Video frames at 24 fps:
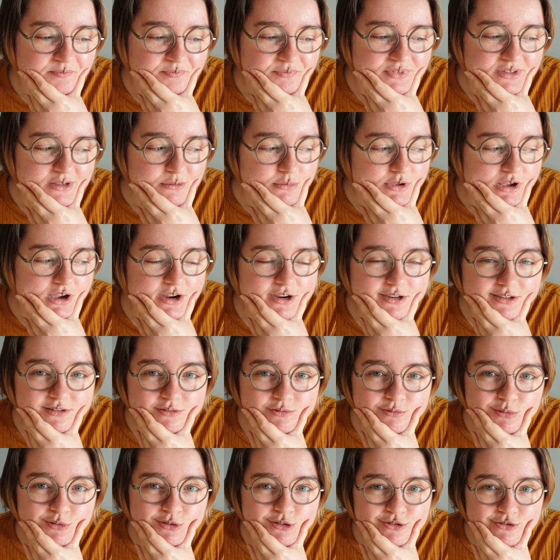I'm kind
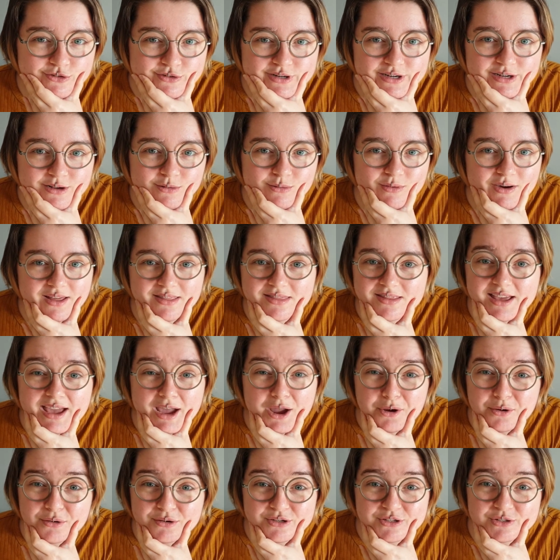of wondering where the
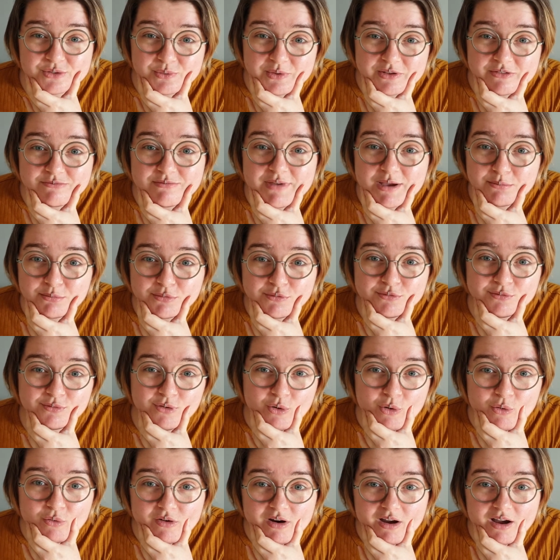characters we've met
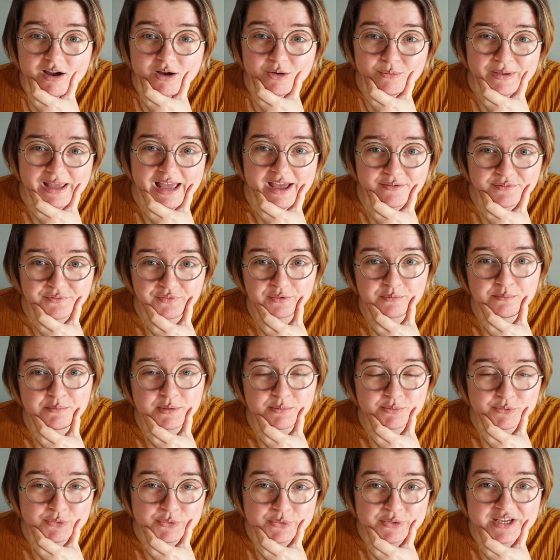before are. We have some
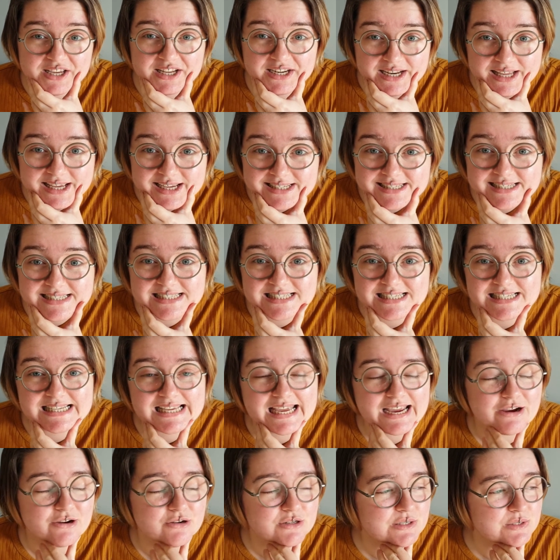people who are connected to the
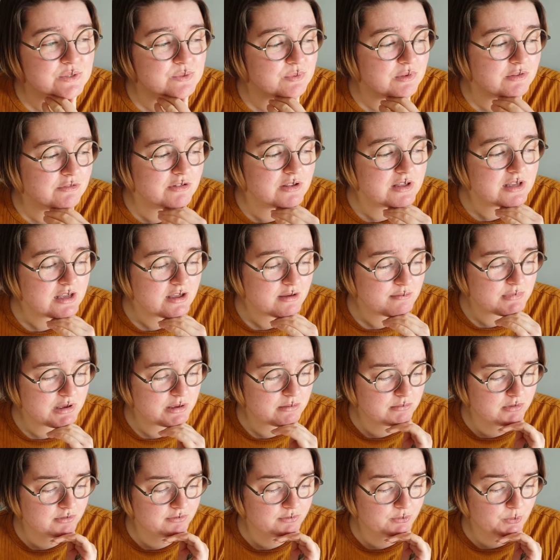characters we've met
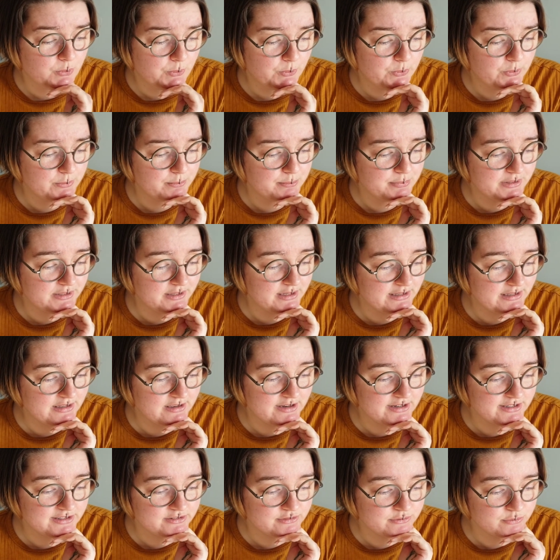before, but I
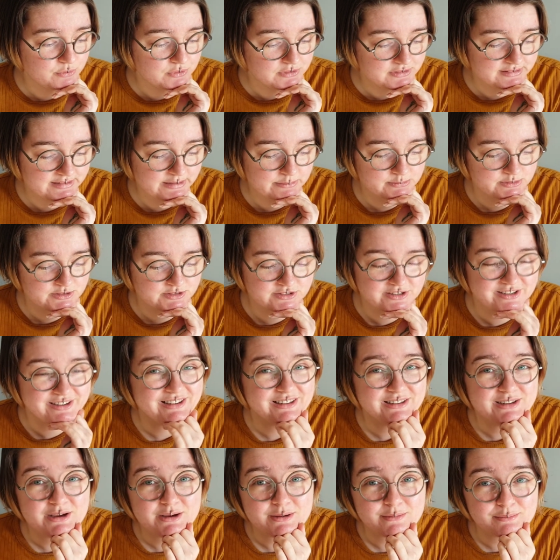kind of want them to turn
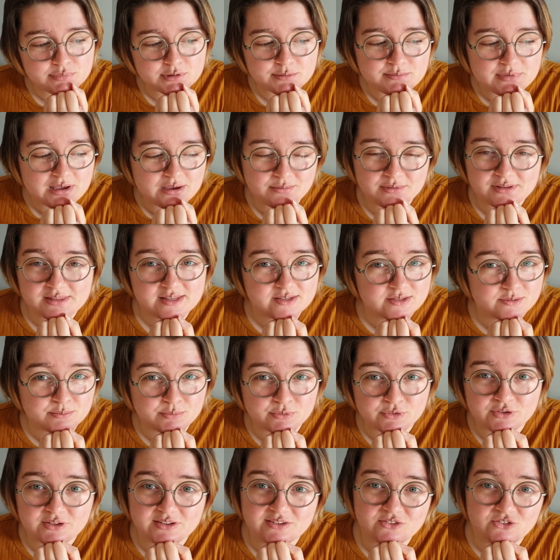up. But maybe this
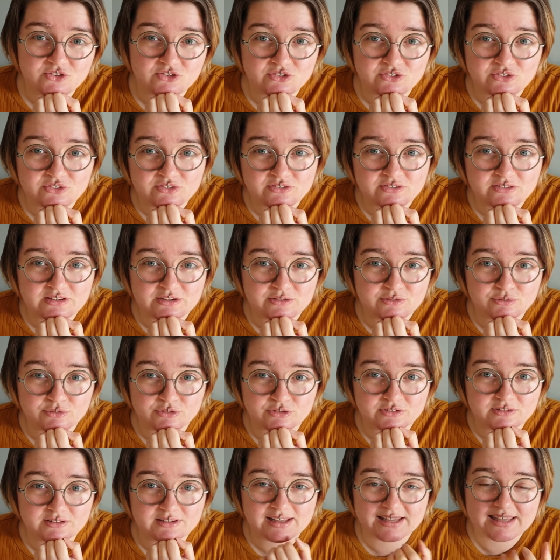book is just
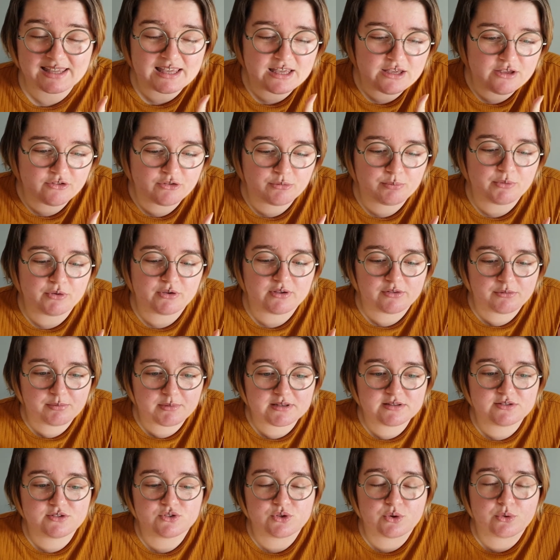different. Like, each book has
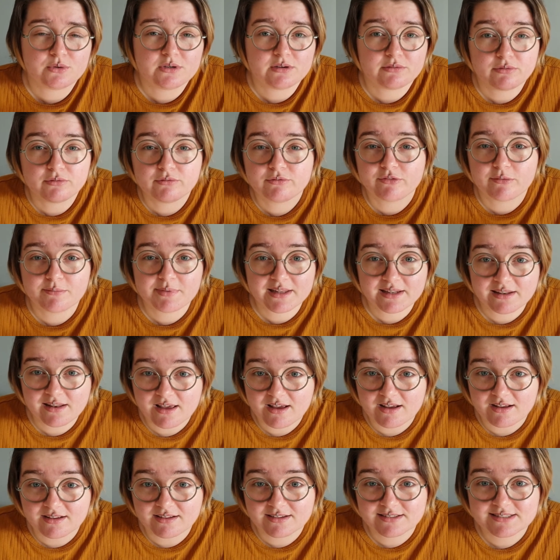been so different from the
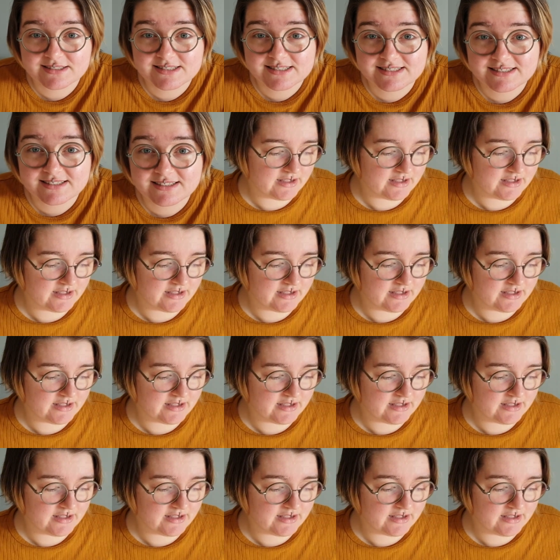last.